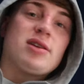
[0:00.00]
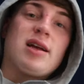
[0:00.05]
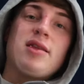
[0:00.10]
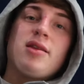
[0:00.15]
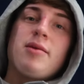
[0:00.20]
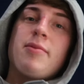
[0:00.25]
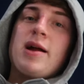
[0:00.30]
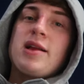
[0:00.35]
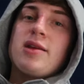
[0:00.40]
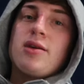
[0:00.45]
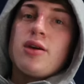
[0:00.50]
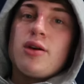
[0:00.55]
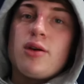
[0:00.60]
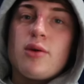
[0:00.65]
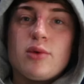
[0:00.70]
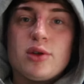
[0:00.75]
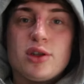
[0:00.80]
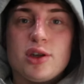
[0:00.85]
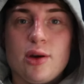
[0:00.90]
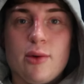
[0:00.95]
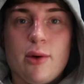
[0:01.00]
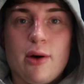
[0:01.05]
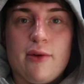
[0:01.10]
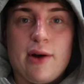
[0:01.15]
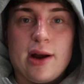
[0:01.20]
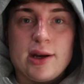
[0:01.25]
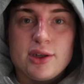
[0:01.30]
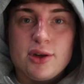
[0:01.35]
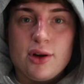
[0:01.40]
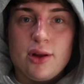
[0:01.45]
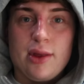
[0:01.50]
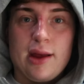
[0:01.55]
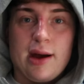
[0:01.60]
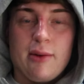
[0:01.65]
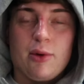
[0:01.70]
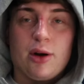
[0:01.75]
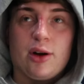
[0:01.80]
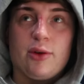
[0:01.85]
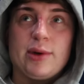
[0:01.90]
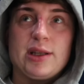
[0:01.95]
sent the menu to a restaurant
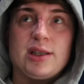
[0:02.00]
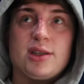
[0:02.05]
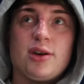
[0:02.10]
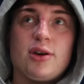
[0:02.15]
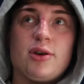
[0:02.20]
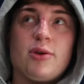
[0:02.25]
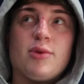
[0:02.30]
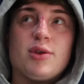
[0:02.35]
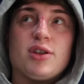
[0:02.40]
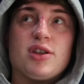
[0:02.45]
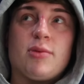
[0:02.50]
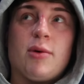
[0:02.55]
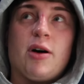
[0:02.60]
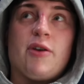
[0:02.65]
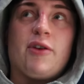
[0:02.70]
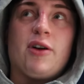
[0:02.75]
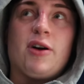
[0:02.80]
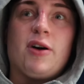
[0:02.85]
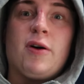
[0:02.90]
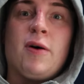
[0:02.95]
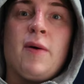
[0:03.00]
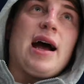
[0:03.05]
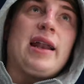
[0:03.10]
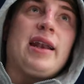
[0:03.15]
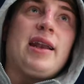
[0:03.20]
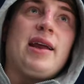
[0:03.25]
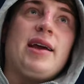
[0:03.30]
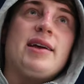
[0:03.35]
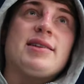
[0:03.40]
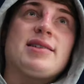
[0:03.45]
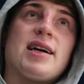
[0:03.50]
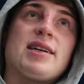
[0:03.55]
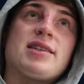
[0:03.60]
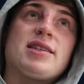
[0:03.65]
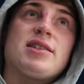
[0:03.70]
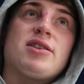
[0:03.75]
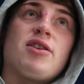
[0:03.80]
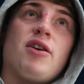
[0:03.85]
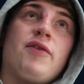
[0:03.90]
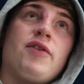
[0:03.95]
that we're going to tomorrow, and it's
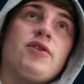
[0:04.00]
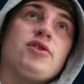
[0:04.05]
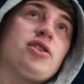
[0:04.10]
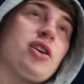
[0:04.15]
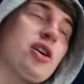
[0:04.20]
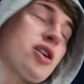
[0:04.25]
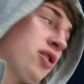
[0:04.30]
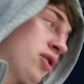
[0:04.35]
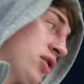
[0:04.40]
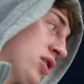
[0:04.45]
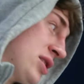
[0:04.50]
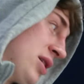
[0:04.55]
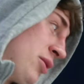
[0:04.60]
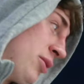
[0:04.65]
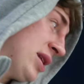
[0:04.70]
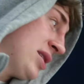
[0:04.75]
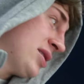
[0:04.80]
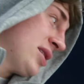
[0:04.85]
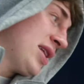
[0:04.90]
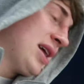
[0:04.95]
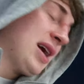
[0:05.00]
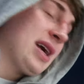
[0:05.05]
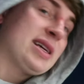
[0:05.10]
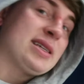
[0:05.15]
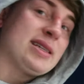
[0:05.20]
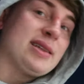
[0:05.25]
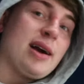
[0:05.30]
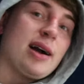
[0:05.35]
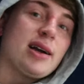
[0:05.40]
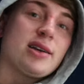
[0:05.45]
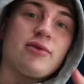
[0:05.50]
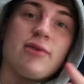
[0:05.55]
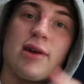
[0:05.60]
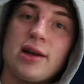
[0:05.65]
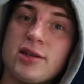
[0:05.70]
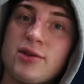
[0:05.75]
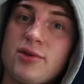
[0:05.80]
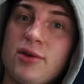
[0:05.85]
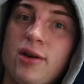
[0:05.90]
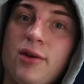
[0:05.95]
actually so full circle because I went to that exact
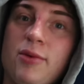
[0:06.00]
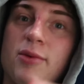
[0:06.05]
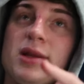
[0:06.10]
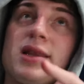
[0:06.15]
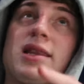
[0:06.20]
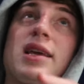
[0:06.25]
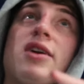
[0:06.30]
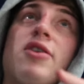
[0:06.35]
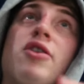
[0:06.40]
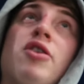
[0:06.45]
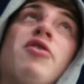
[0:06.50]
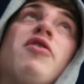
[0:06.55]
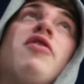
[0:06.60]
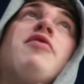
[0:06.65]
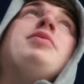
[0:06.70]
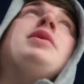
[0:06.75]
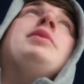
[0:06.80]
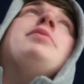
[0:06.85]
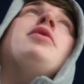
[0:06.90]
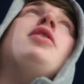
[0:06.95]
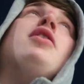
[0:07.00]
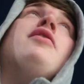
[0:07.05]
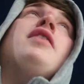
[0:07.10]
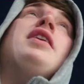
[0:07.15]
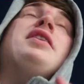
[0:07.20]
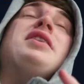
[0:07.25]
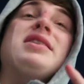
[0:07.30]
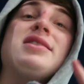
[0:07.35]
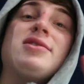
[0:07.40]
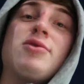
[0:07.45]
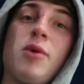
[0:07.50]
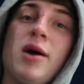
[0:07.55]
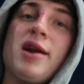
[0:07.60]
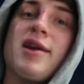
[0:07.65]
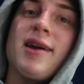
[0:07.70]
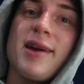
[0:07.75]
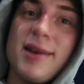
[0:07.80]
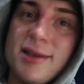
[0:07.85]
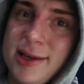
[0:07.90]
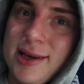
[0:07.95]
restaurant with the owner of BPerfect in
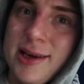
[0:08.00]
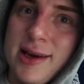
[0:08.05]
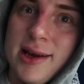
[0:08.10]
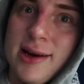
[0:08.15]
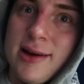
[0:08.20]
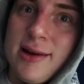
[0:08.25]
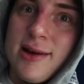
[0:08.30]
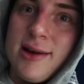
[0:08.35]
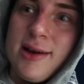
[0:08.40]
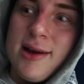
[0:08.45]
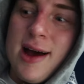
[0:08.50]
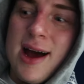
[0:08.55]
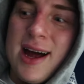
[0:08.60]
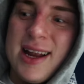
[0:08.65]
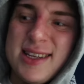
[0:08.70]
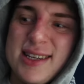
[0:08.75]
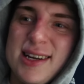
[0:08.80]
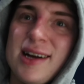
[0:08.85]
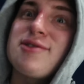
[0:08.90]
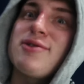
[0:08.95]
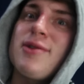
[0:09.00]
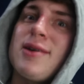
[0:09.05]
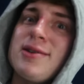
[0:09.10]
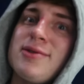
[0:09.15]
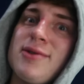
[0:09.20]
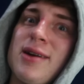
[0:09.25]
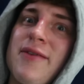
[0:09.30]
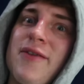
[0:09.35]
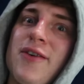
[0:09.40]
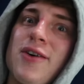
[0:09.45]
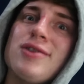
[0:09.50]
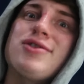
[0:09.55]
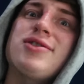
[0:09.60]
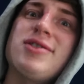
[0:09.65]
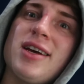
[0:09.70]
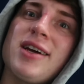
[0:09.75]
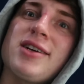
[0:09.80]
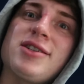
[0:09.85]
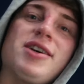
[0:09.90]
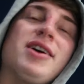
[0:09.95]
2018, and it's now 2024,
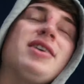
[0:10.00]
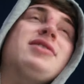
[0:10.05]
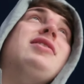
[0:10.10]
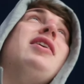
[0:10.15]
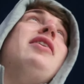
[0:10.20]
six years